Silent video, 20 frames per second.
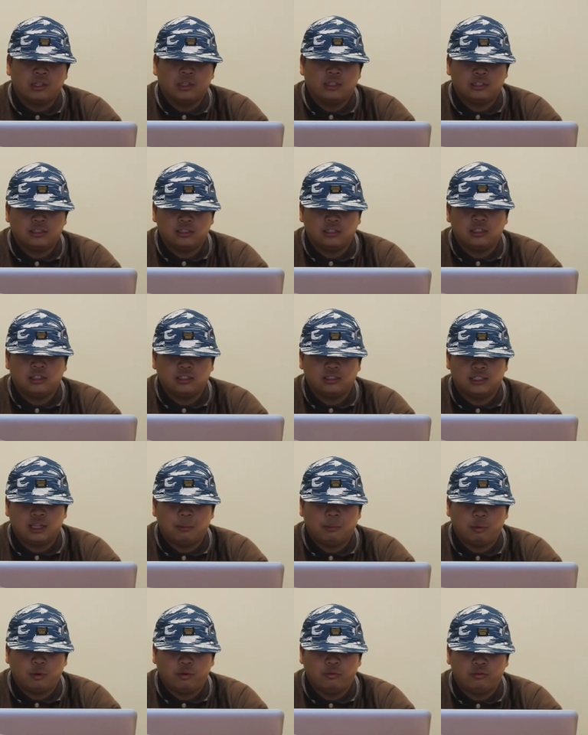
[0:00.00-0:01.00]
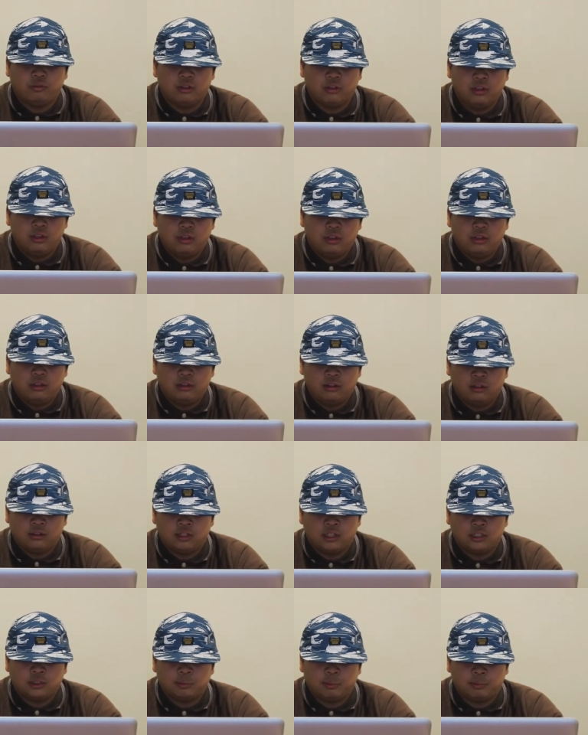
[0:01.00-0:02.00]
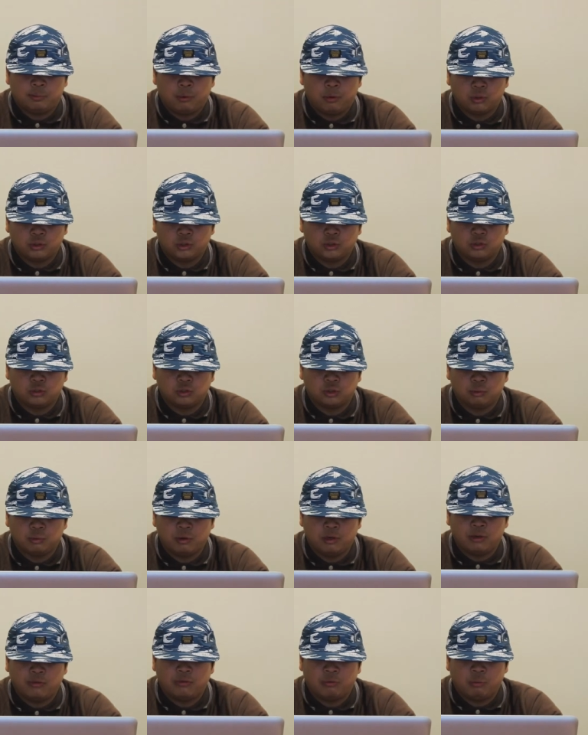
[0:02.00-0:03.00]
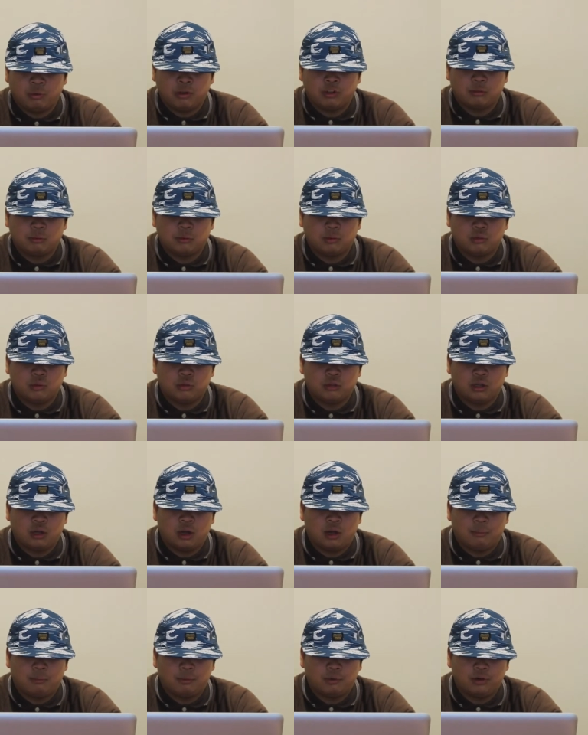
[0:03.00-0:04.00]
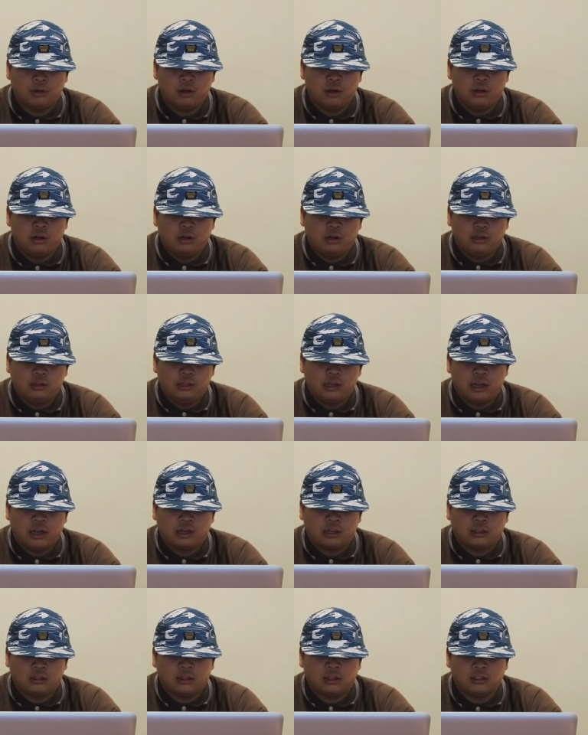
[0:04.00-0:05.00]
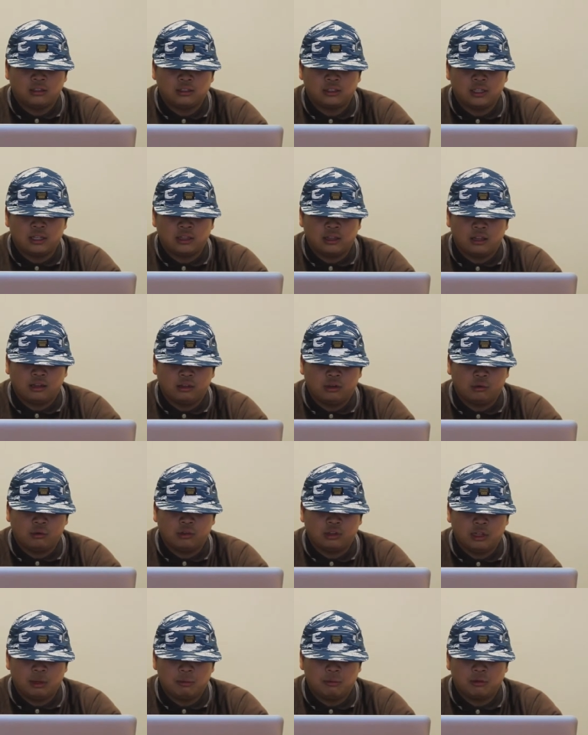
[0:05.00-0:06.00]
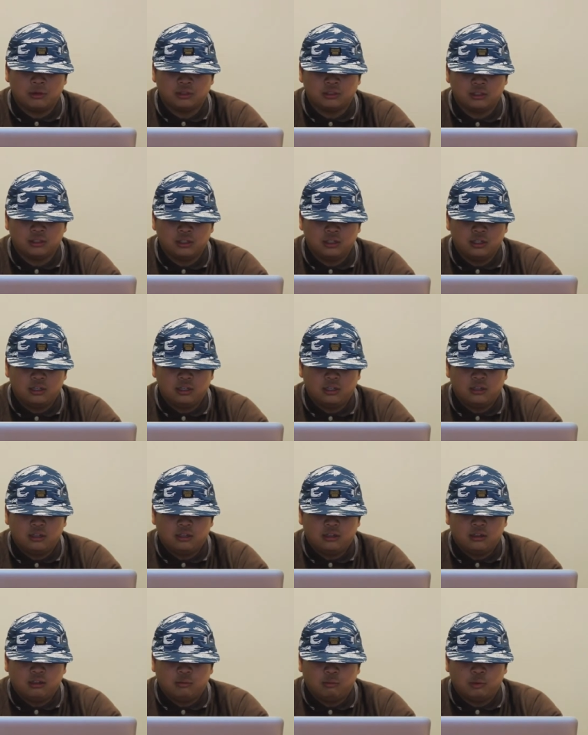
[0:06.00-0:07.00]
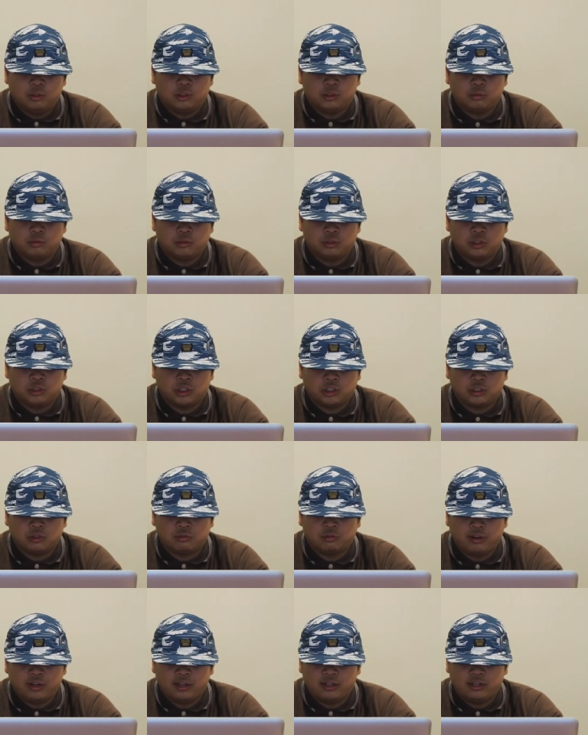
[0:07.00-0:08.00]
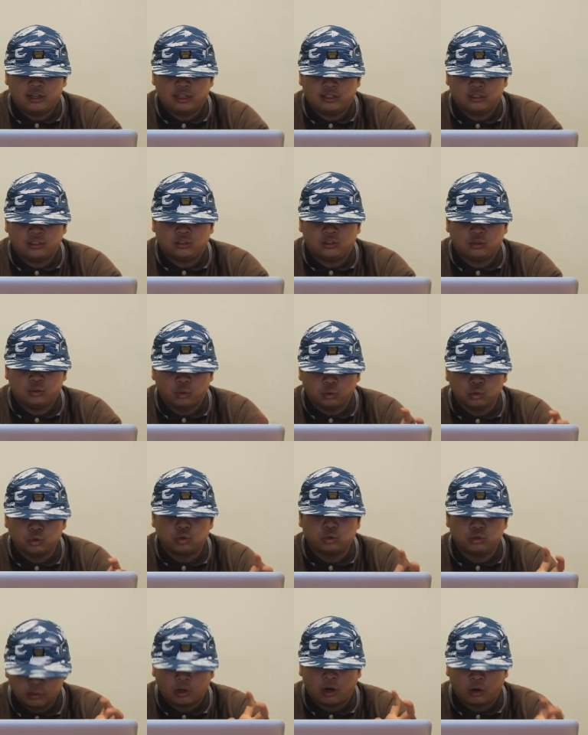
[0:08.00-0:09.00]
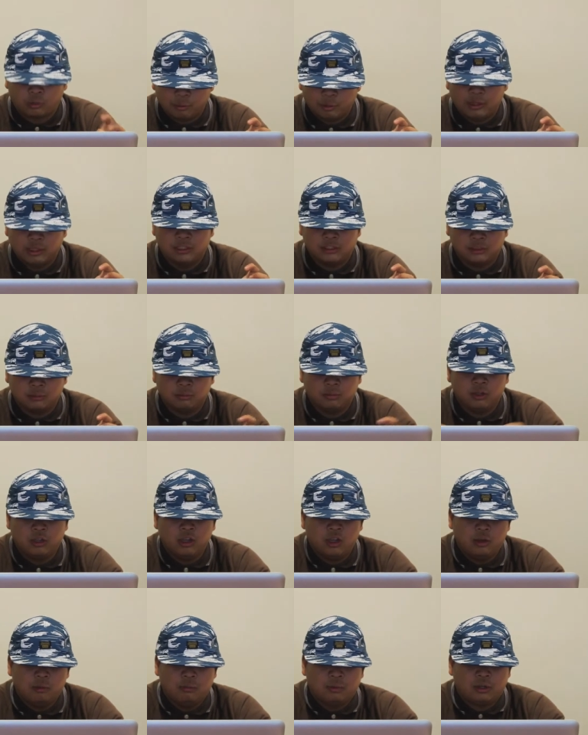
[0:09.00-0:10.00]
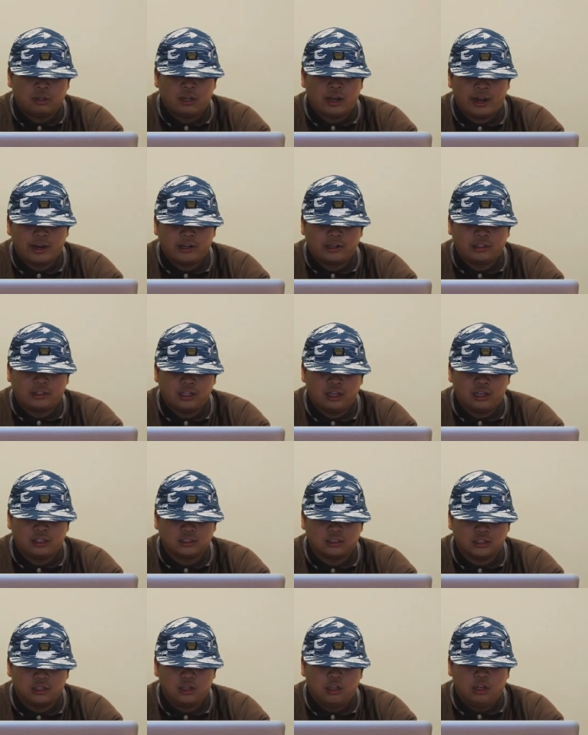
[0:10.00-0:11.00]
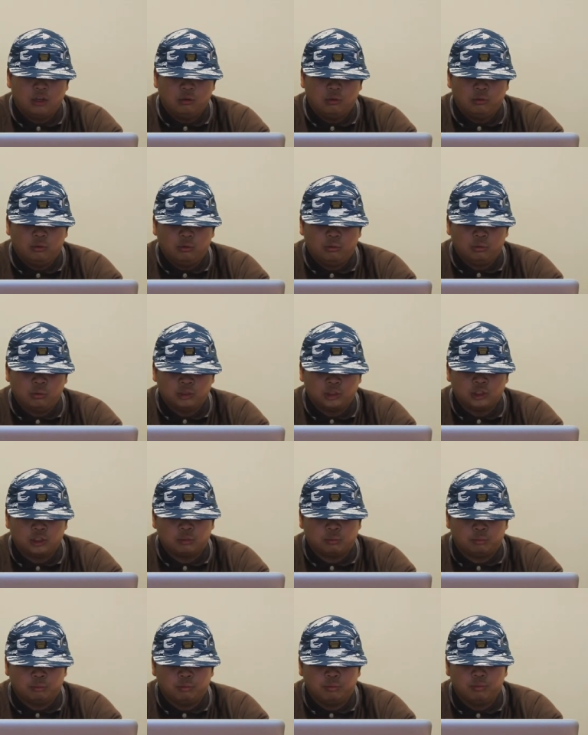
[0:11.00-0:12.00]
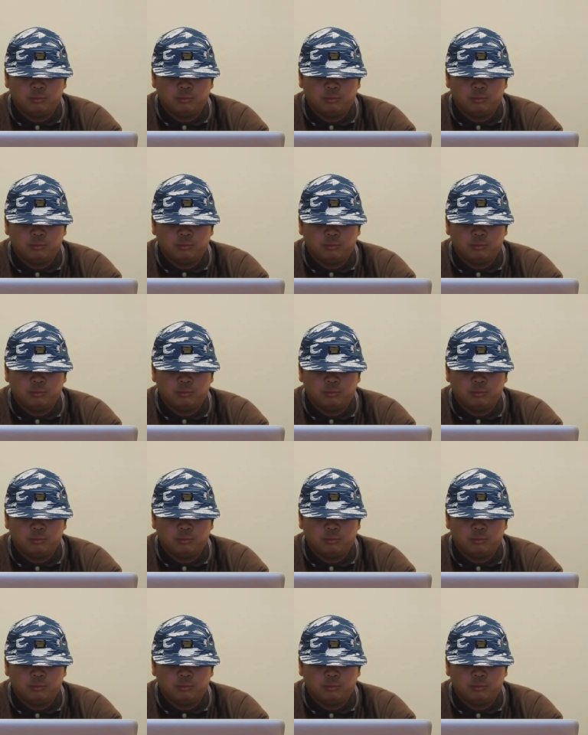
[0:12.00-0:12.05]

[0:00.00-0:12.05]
This is an example of the disproportional spread of wealth between the upper echelons and the lower laborers, which was justified as social Darwinism by the higher class, which is